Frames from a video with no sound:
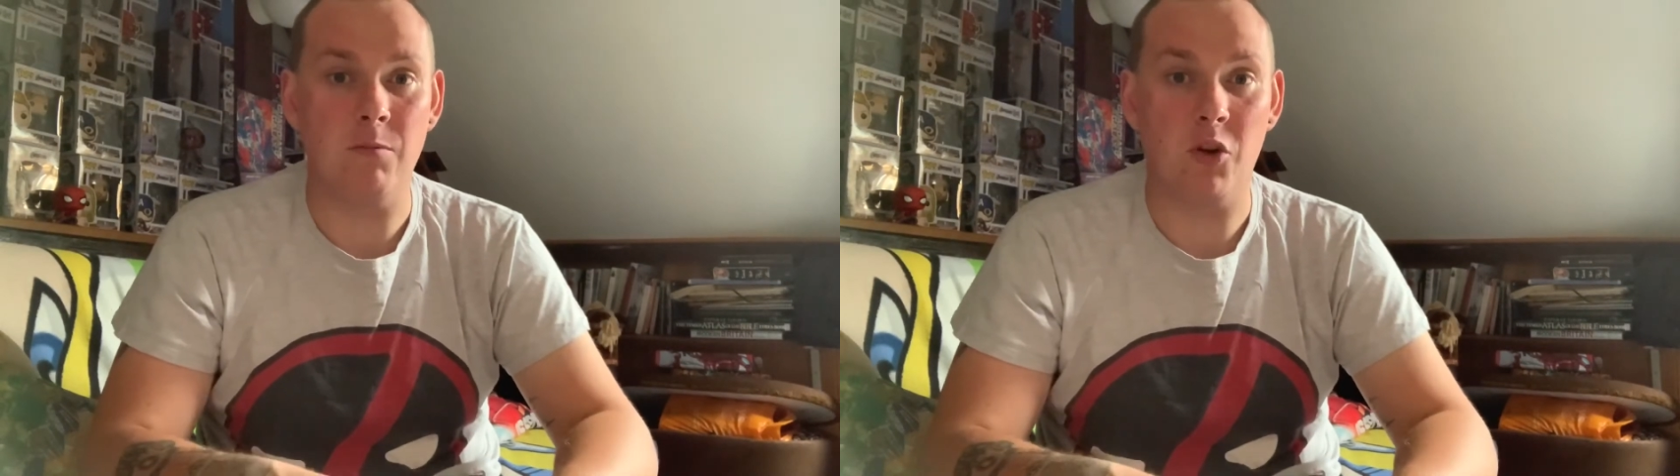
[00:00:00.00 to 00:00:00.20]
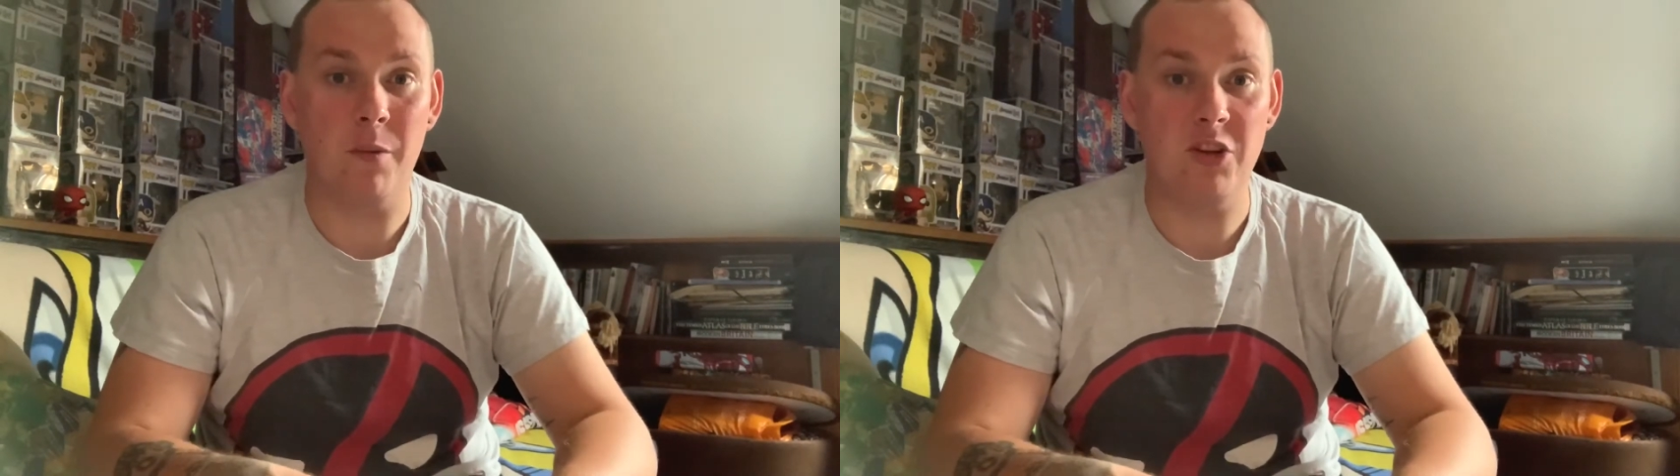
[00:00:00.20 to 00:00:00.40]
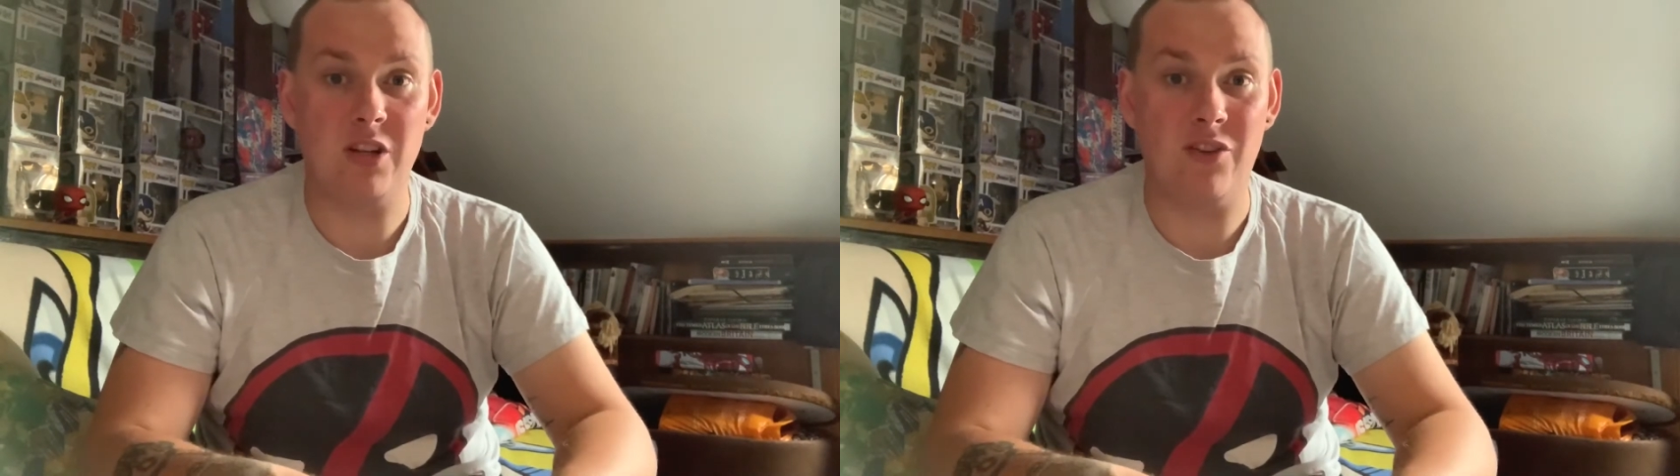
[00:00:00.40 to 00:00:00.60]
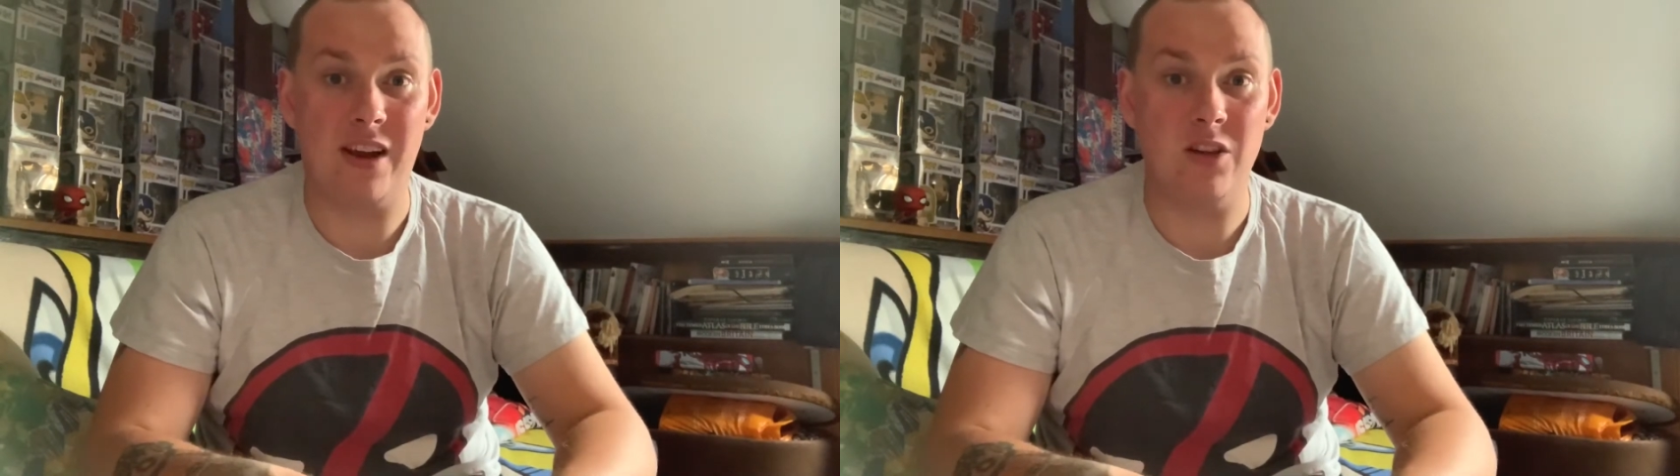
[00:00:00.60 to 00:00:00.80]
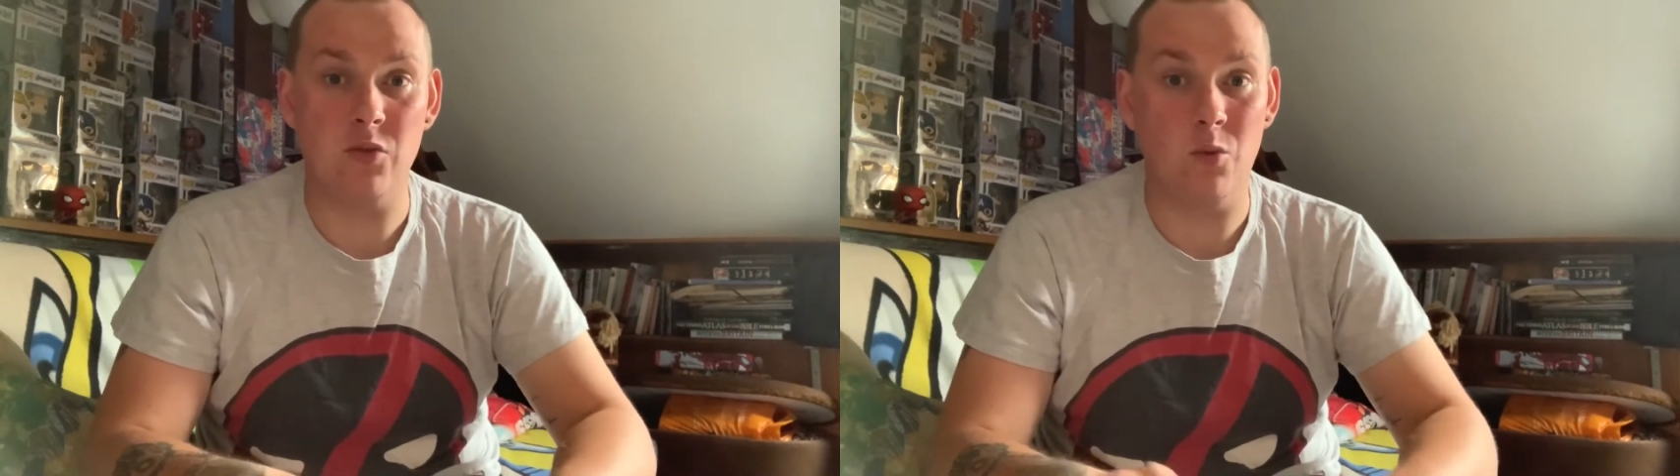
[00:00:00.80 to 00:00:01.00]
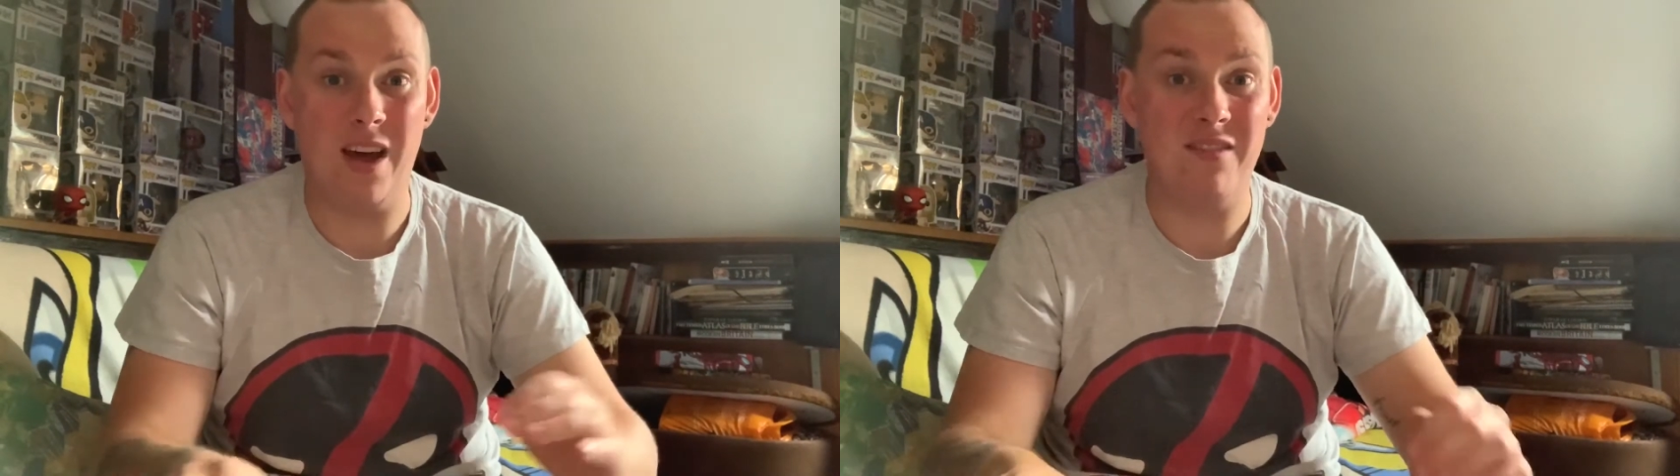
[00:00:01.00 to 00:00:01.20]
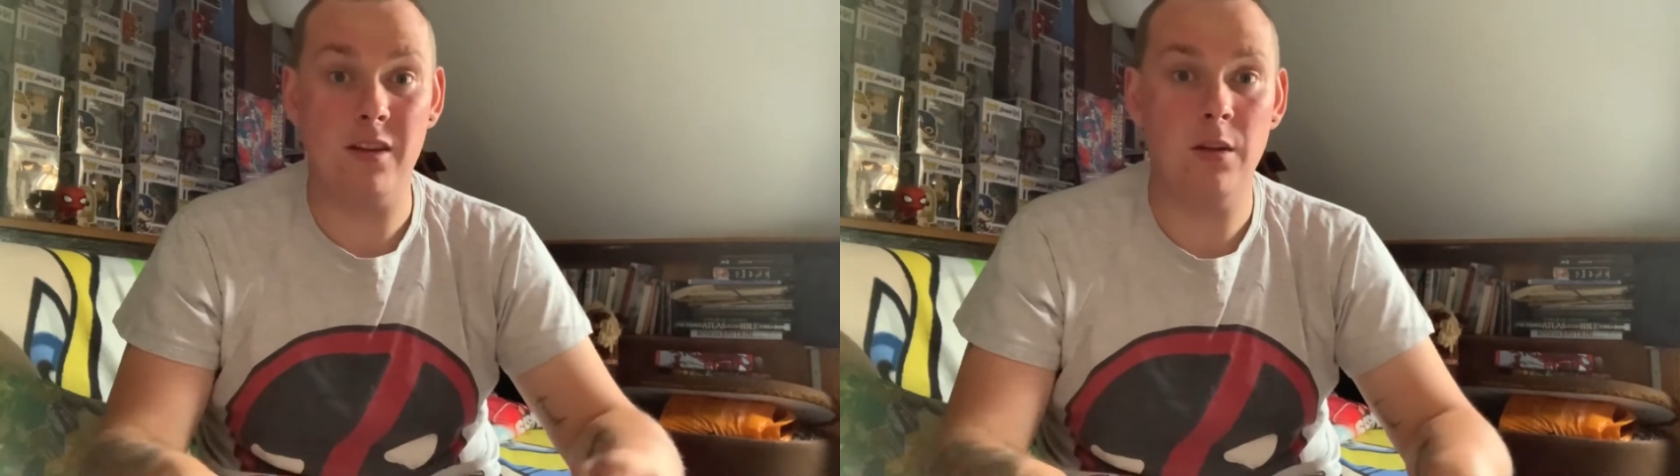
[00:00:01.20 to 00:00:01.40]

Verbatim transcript: comment generators or whatever.